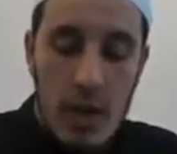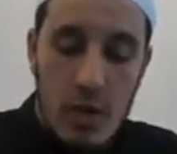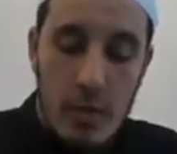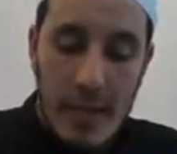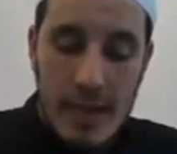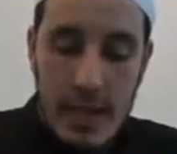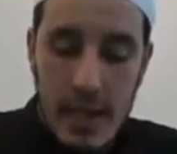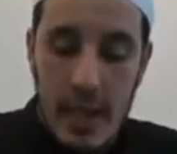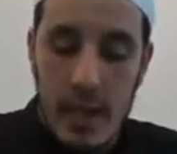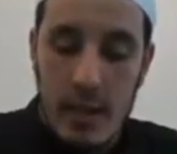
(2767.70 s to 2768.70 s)
So
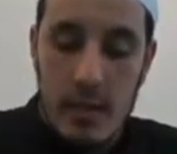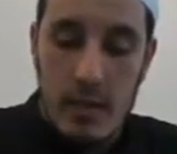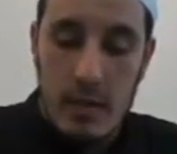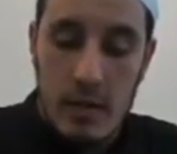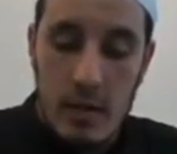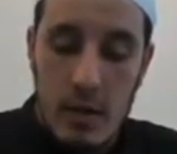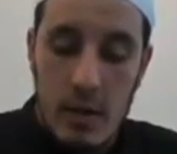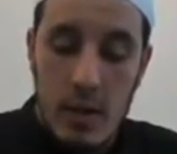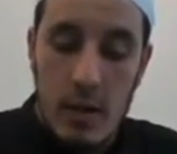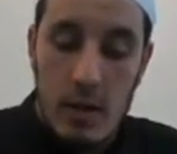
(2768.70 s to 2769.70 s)
basically,
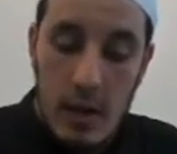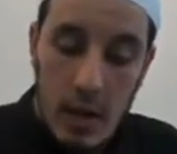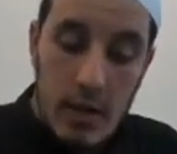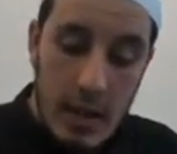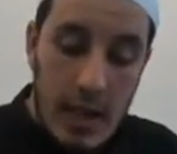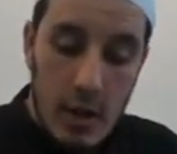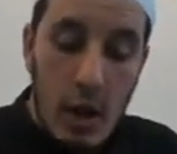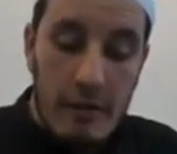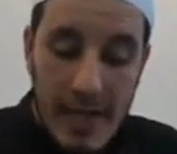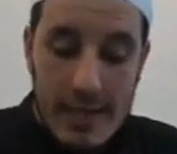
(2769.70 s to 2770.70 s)
there are a
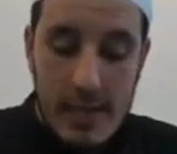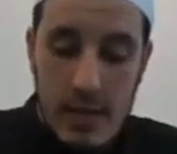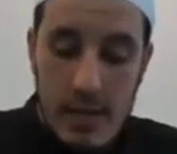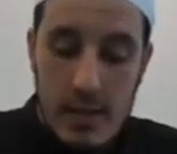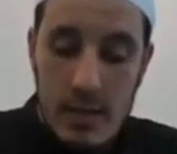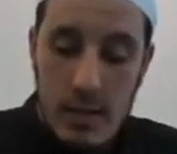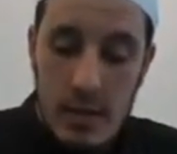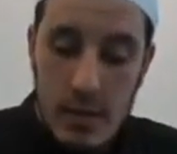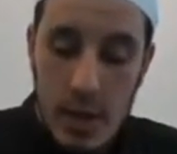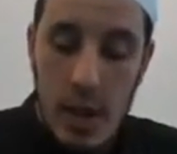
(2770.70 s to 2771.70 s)
lot of lessons
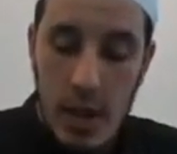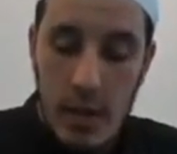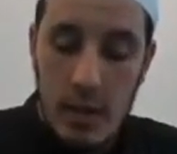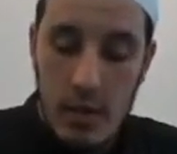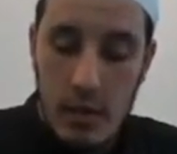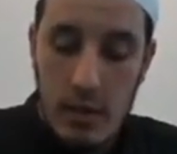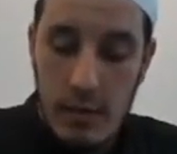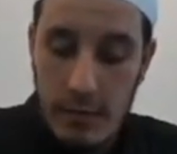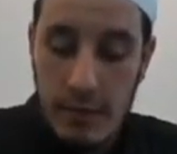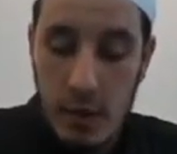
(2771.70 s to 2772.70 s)
to learn
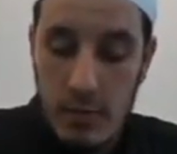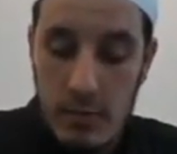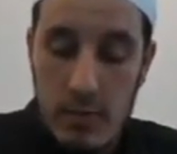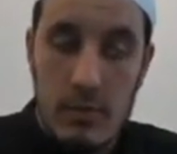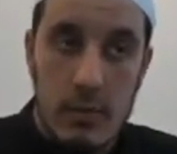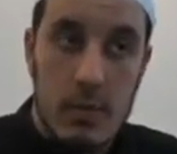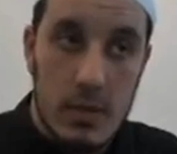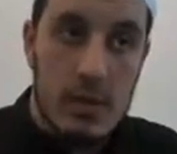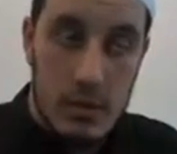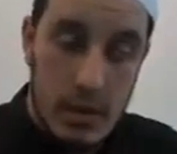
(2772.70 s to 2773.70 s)
from
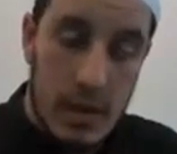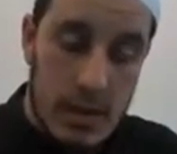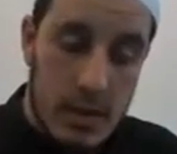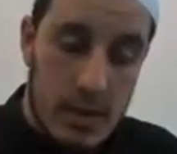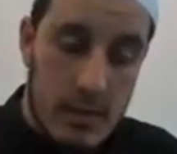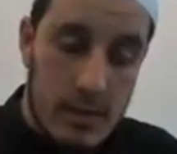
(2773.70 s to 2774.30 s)
this.